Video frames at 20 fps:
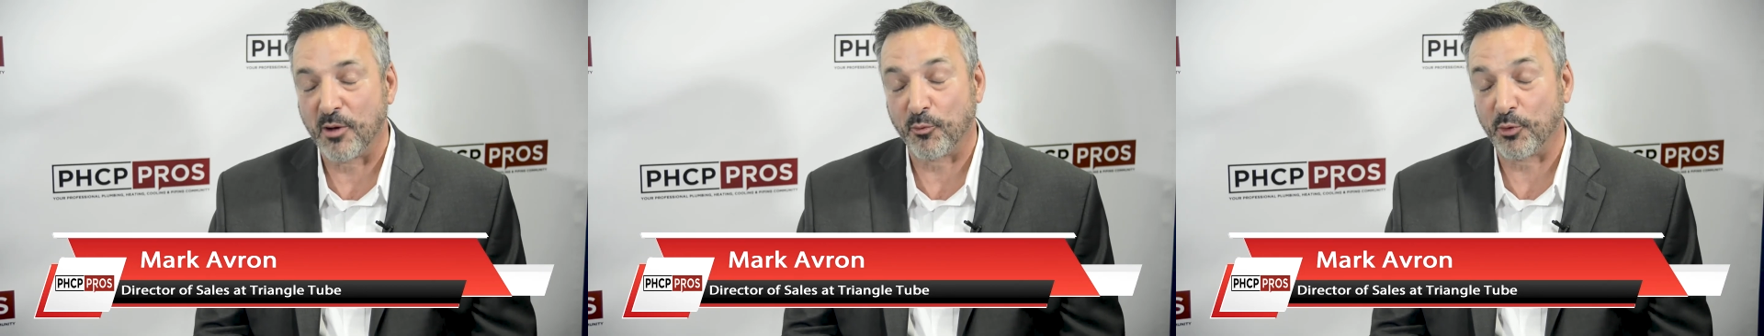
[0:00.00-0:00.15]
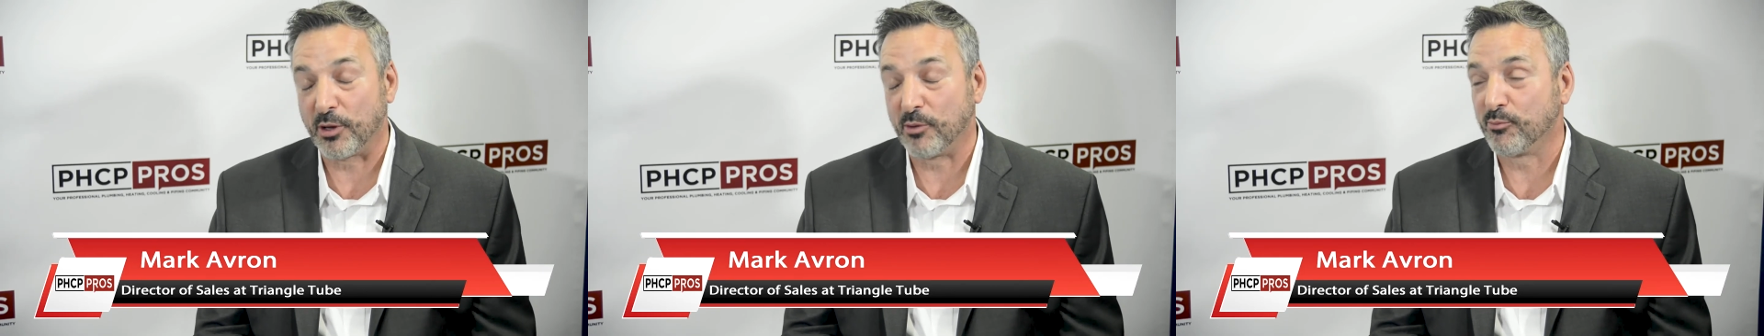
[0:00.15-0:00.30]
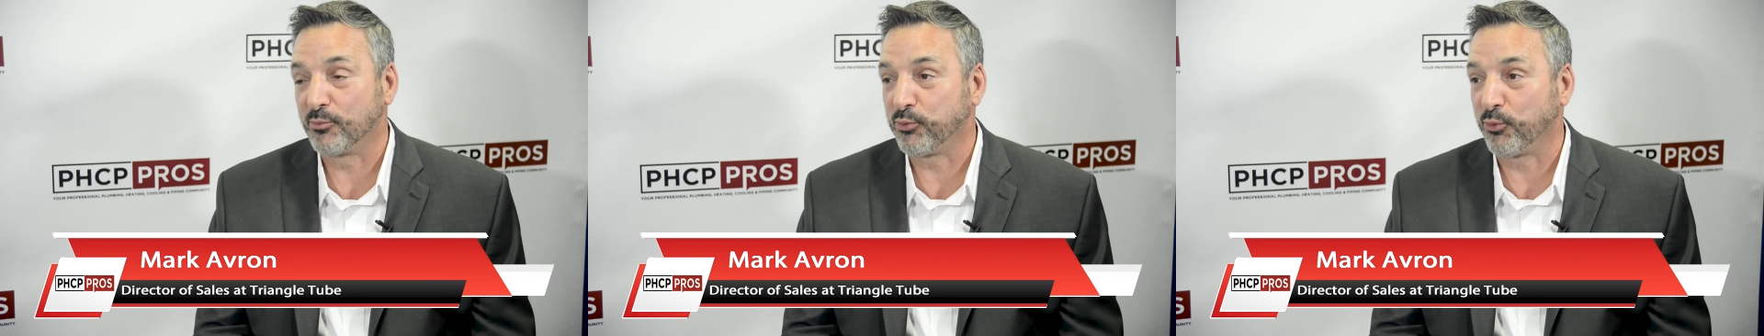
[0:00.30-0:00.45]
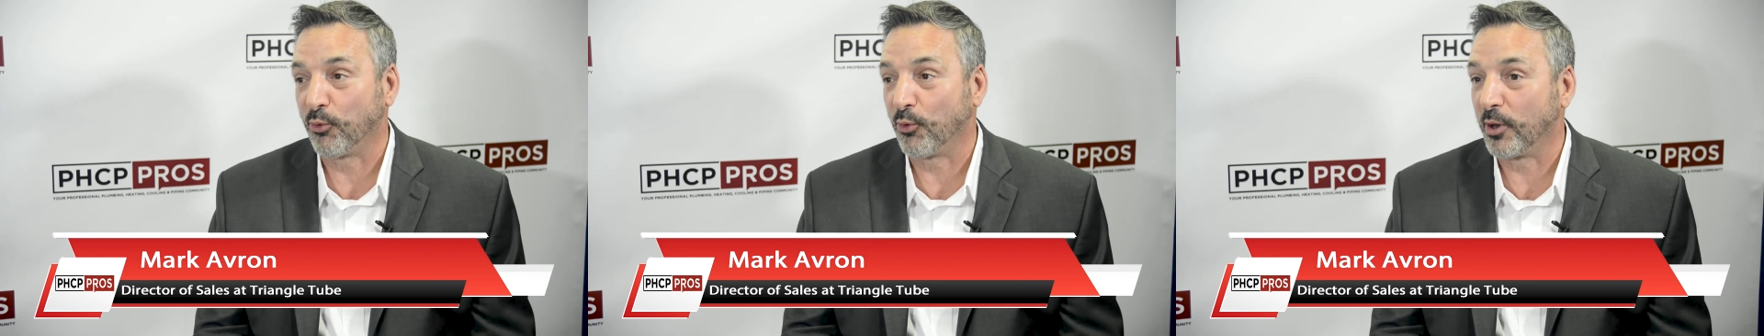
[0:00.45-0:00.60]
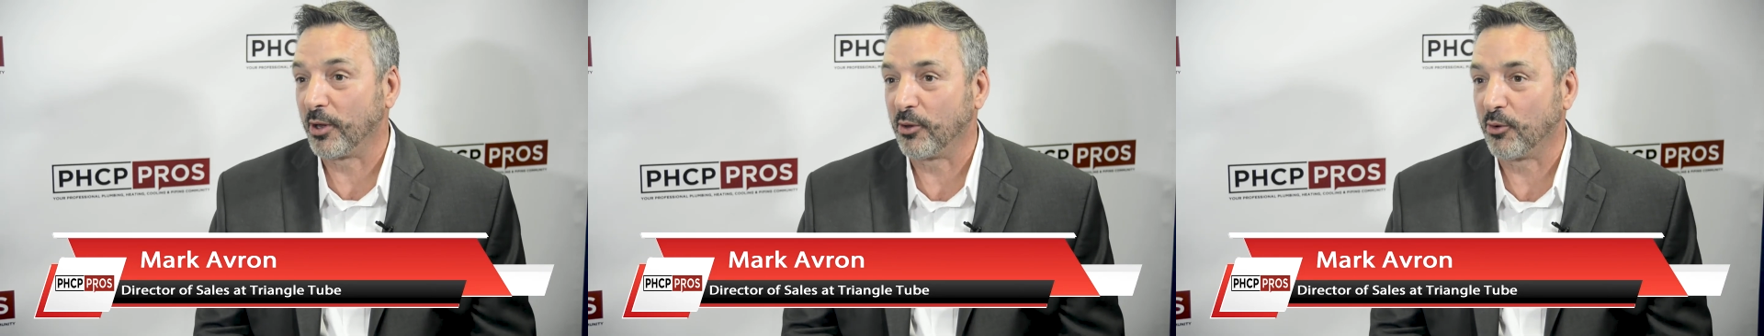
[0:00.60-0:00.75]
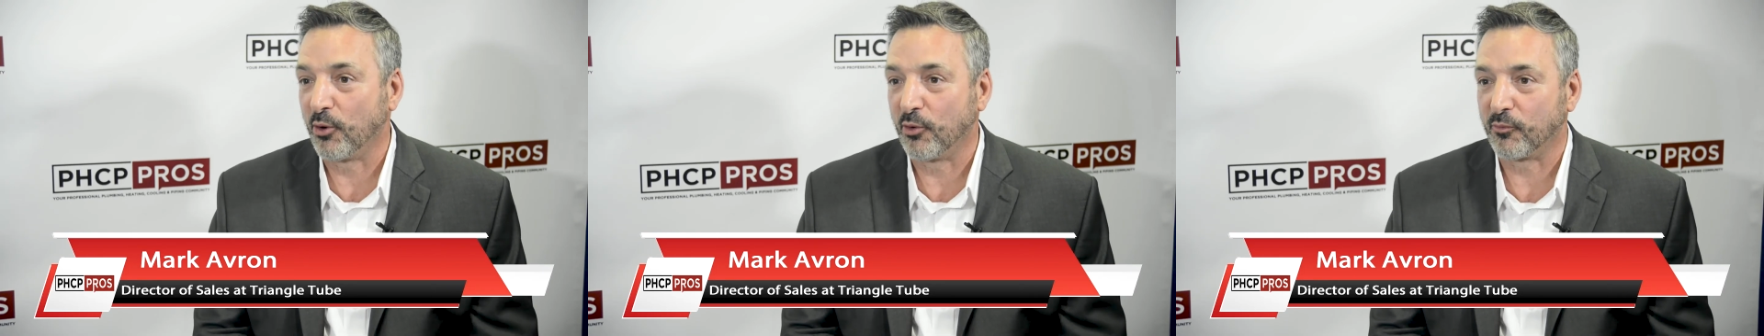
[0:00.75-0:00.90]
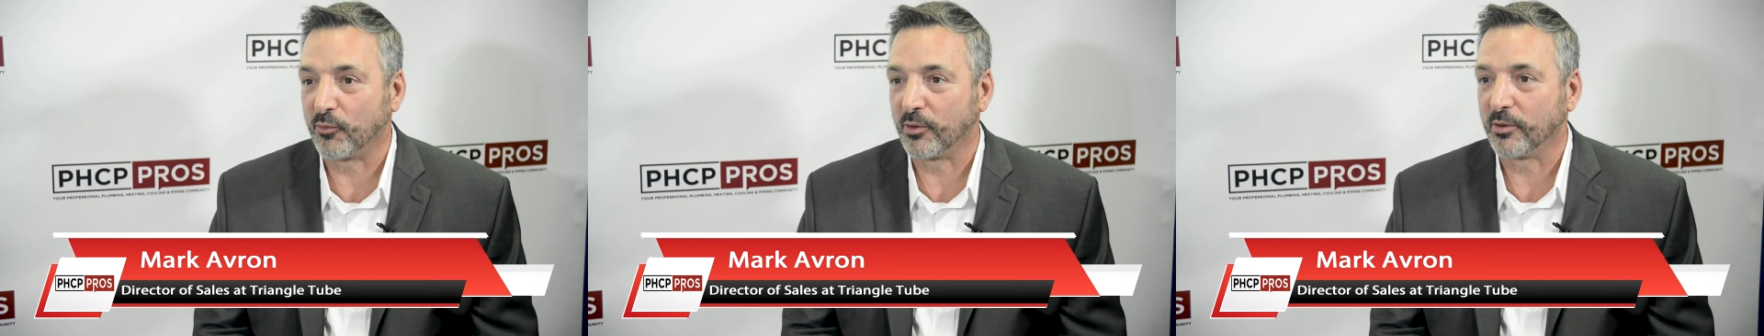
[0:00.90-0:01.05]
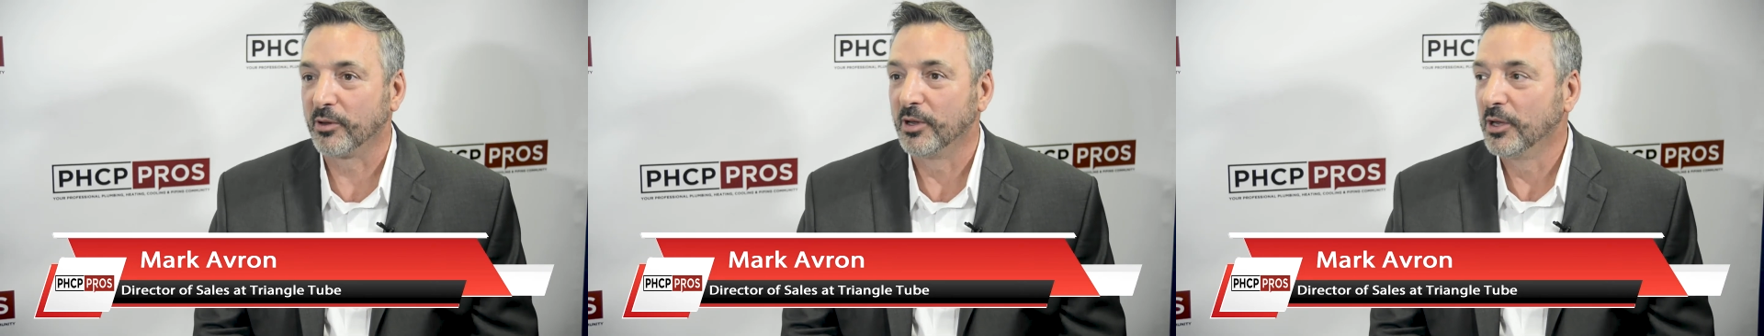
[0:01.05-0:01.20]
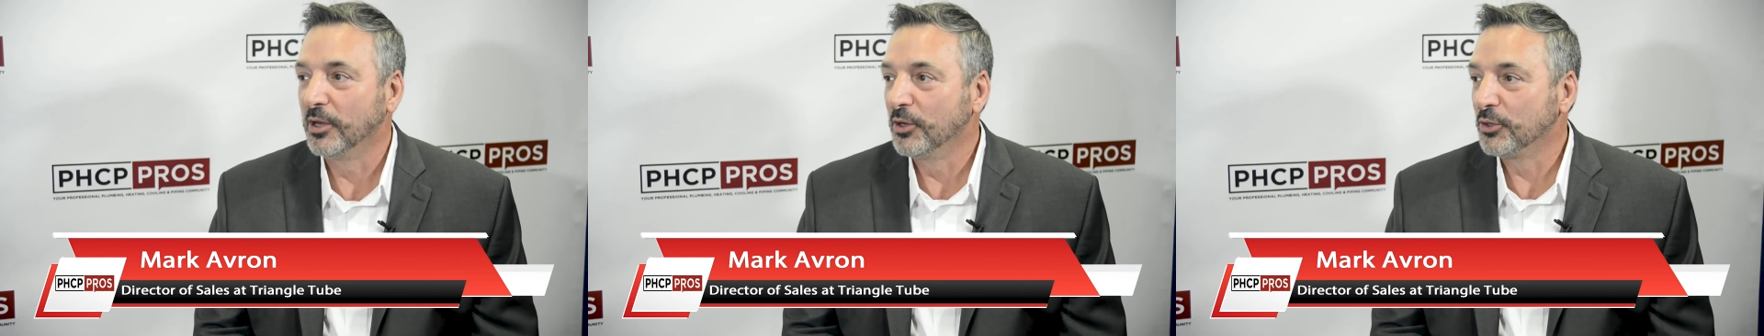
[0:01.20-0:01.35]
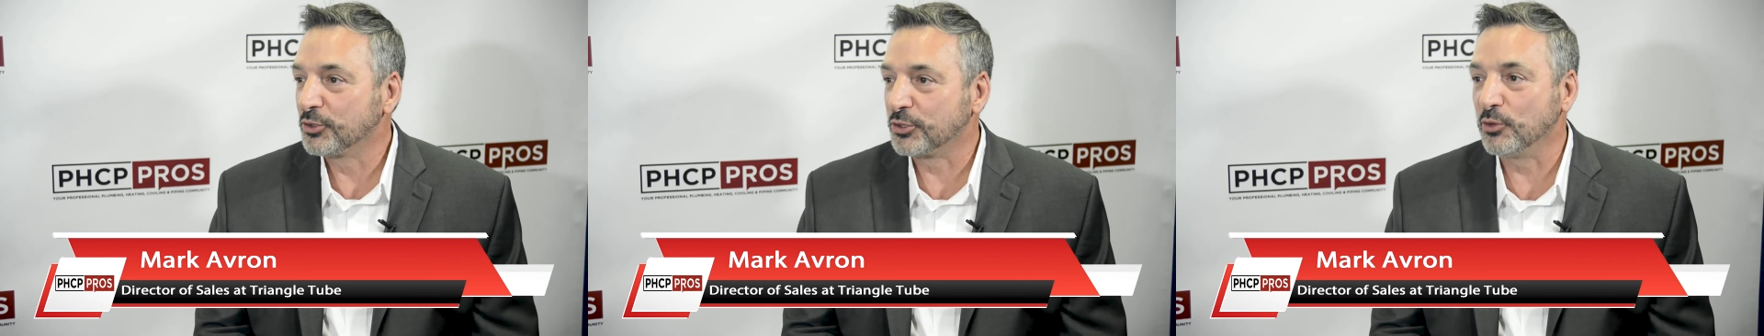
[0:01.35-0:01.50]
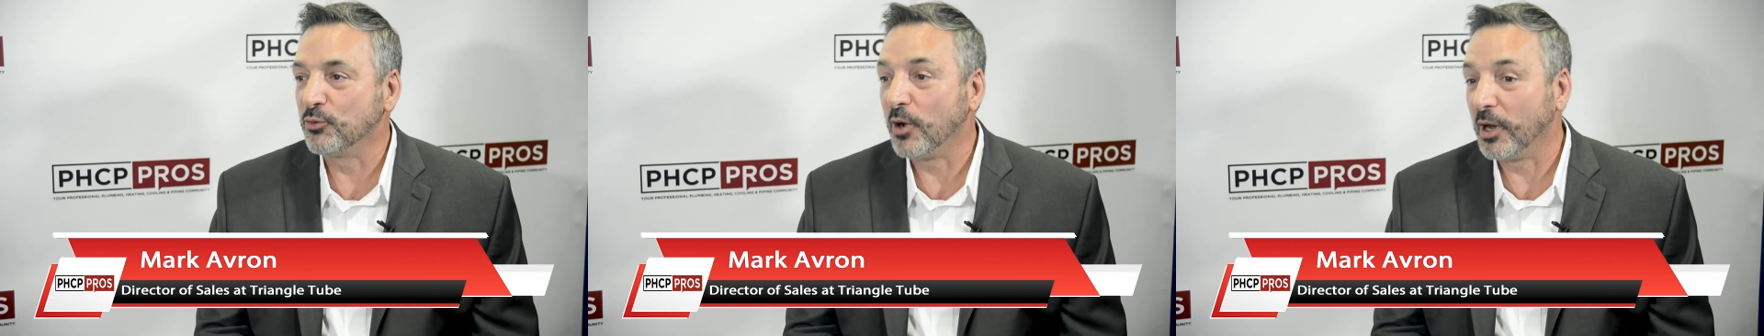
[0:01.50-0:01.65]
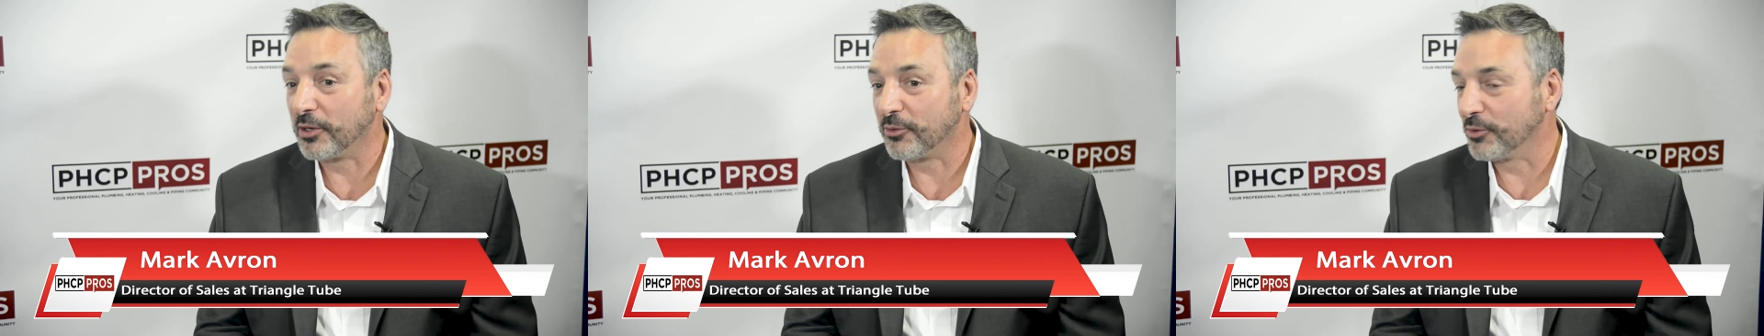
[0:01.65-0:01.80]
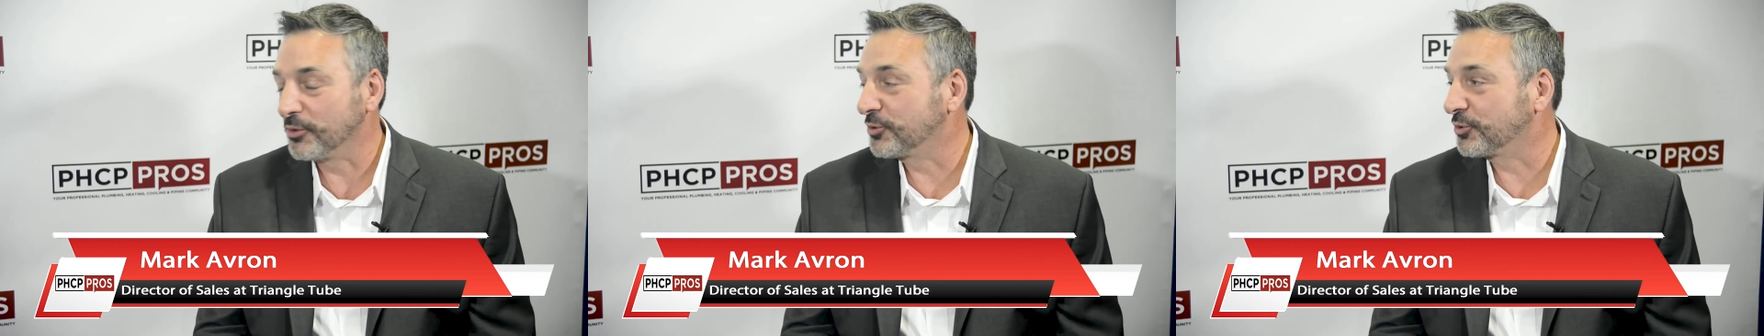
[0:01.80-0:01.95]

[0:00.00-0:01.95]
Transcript: We employ over 200